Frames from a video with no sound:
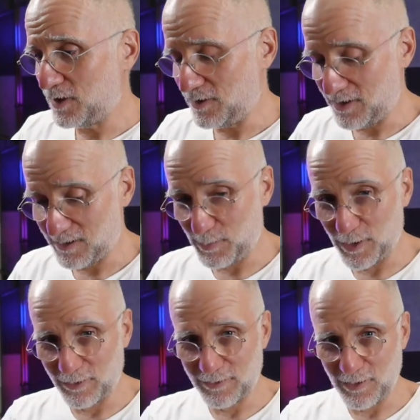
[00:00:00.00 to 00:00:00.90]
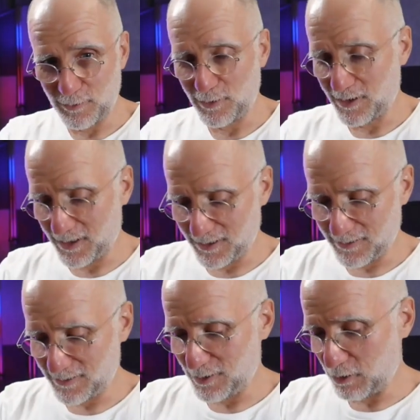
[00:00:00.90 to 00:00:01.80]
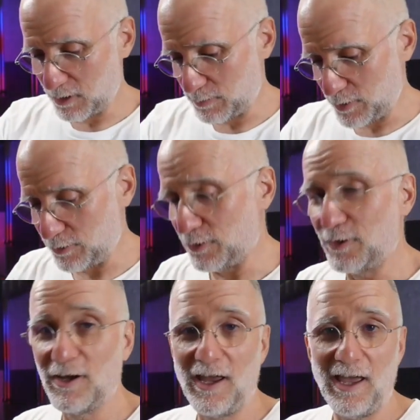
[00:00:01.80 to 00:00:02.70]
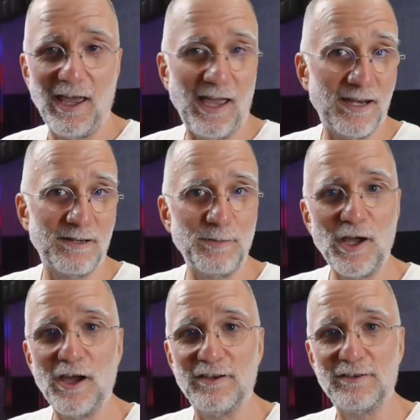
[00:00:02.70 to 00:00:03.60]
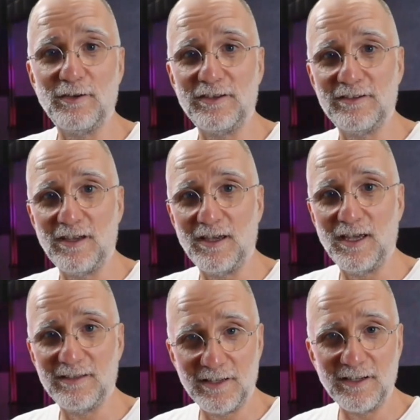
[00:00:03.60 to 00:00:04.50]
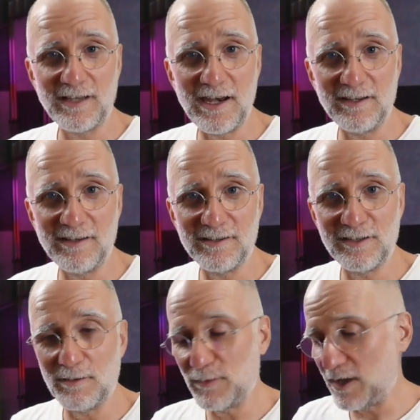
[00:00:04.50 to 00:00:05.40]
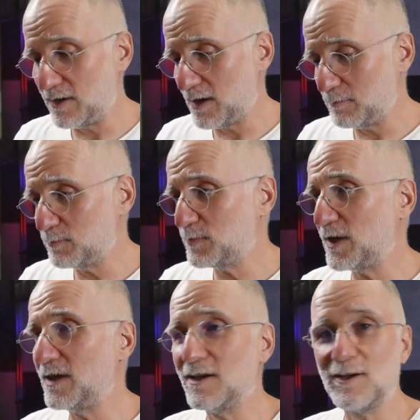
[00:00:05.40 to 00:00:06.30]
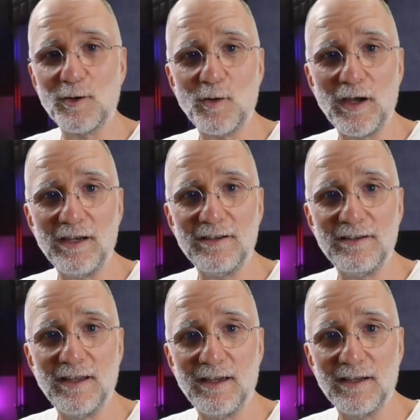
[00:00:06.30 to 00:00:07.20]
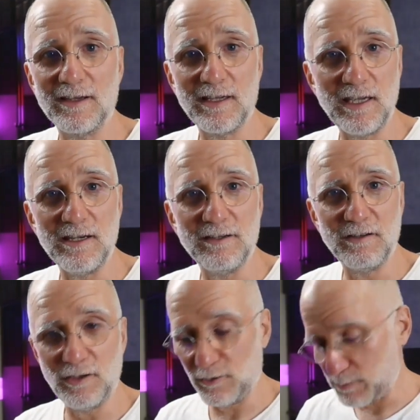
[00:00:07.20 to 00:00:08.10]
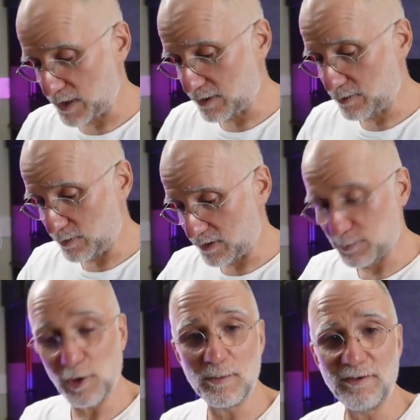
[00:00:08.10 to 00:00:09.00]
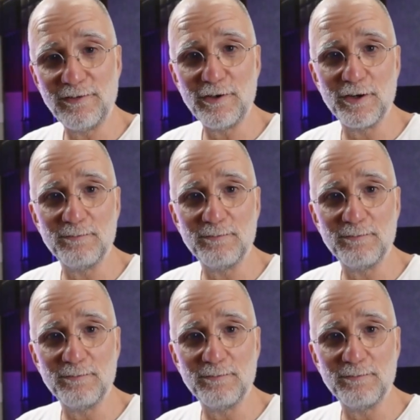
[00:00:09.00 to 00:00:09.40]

this, but also on your computer and beyond. So it's an exciting system that I'm getting quite keen to begin to explore a bit further.